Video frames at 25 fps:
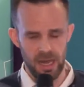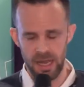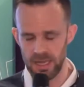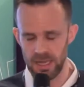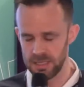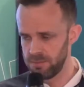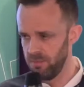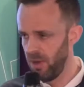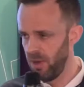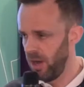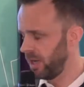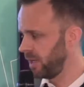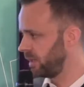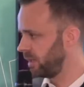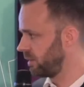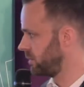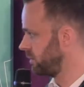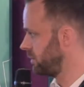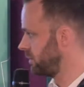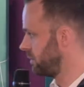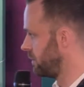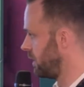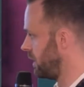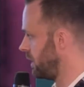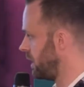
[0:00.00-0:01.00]
last mile.
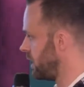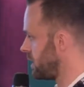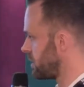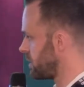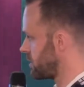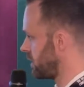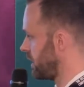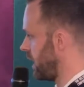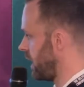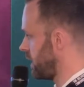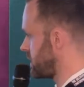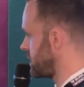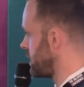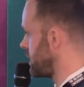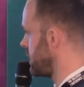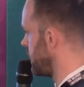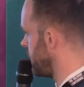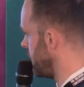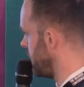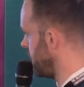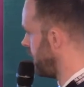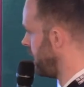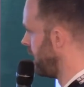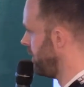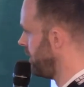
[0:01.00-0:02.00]
So that's
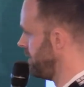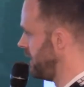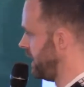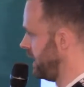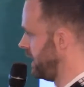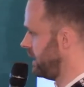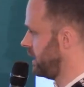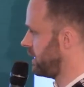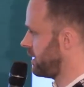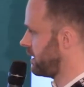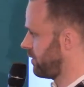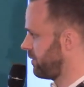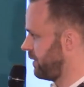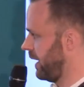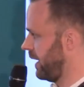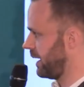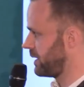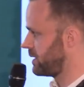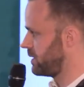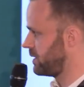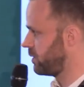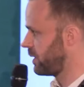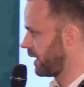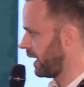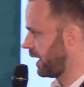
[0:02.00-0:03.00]
the immediate
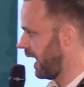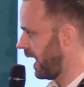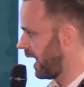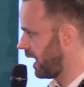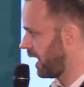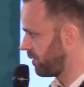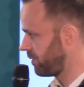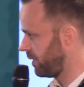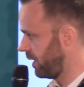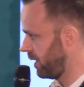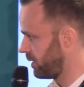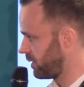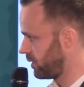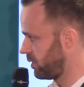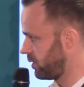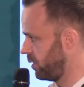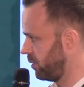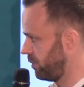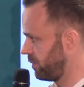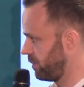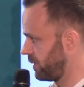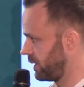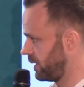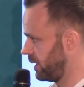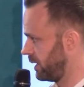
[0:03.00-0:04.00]
effect you can have on the
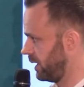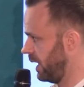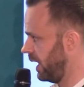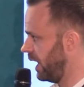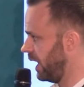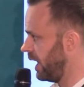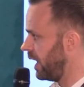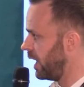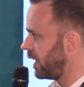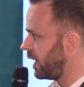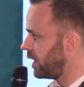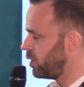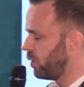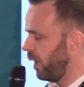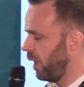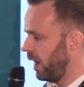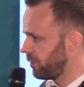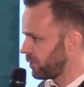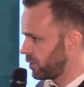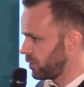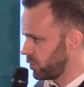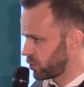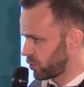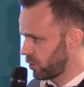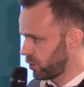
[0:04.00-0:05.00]
company. You
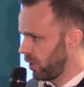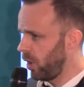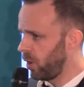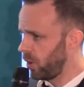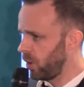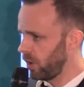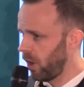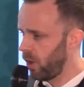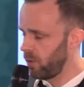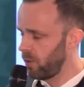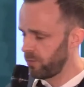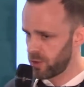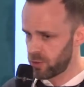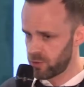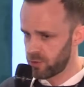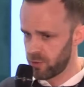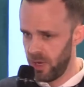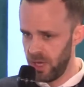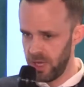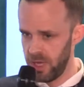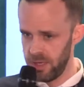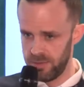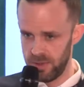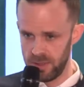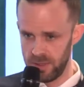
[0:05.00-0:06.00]
have control over
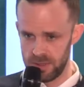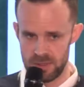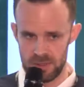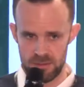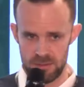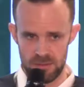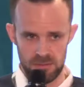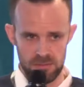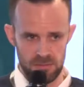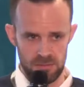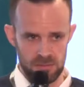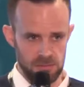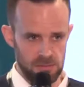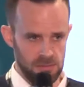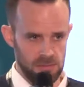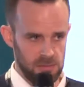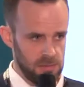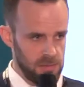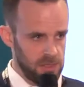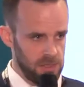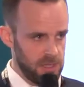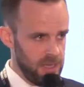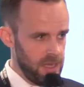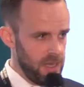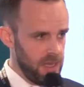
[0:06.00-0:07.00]
drivers
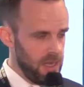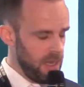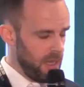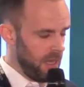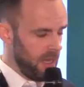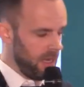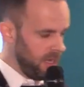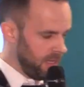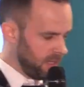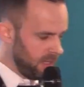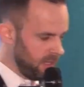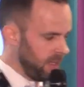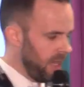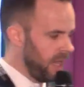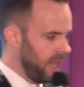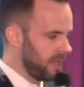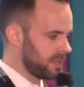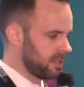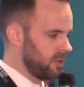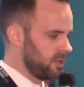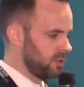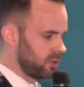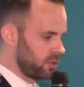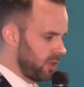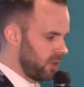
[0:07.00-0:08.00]
a little
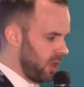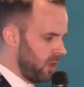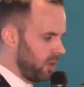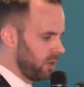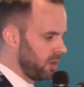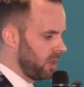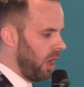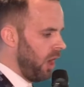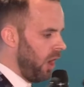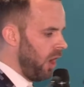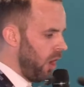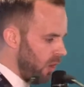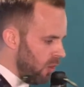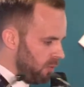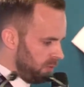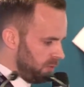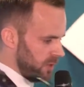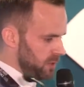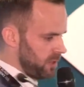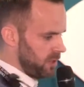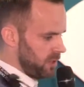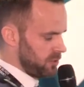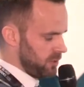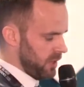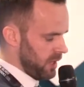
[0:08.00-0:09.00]
less control
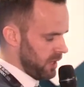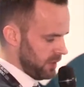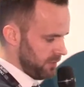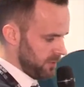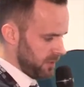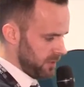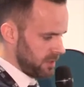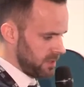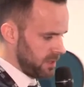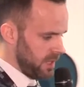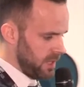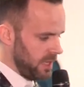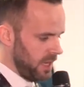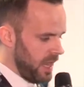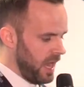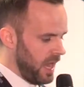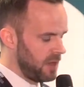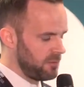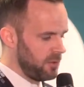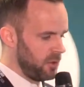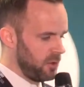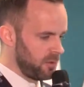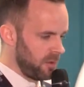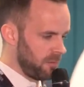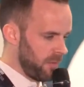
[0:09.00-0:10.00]
over the drivers than you
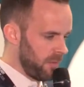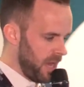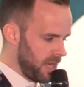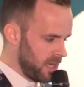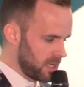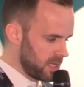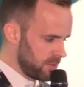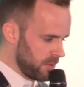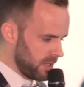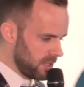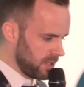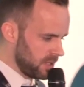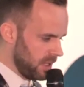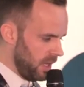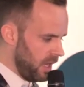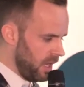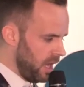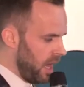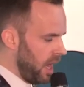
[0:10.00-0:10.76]
have over management,